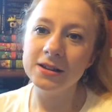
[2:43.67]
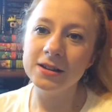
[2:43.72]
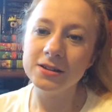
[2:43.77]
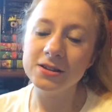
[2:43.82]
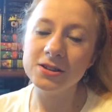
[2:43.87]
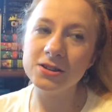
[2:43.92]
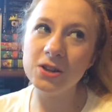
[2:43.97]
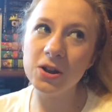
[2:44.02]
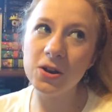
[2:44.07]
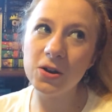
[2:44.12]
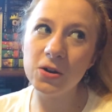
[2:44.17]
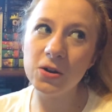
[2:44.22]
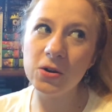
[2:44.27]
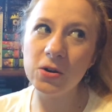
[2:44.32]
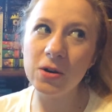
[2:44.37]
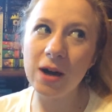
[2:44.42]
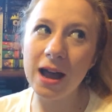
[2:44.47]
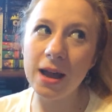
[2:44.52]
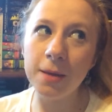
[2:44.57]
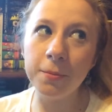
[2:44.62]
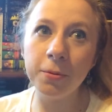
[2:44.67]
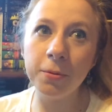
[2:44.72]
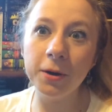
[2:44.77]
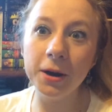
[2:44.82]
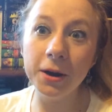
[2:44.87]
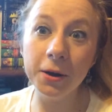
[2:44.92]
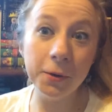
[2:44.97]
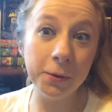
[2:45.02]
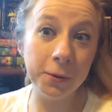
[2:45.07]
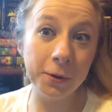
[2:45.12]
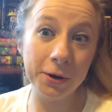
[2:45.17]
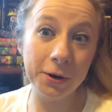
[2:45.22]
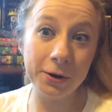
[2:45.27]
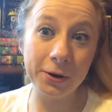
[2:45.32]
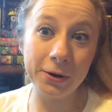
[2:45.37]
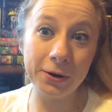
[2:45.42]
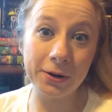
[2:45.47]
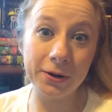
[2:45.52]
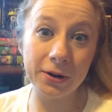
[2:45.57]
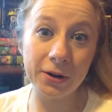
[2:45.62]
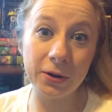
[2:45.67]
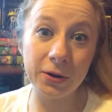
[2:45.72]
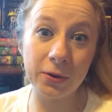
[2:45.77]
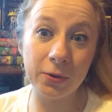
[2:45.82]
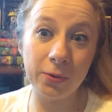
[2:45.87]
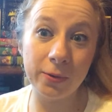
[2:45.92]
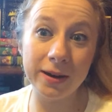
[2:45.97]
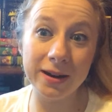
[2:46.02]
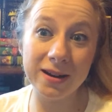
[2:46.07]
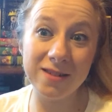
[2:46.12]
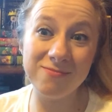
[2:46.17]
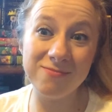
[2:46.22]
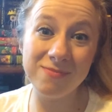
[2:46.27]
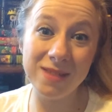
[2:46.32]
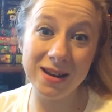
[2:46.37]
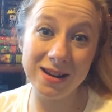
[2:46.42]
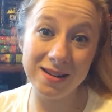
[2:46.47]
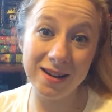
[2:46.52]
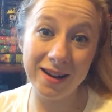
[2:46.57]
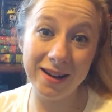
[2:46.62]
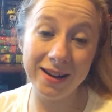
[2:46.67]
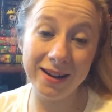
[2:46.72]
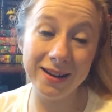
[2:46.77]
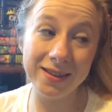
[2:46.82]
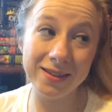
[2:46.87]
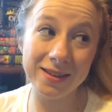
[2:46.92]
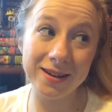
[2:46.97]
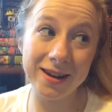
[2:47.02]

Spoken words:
So I pre-ordered Queen of Midnight,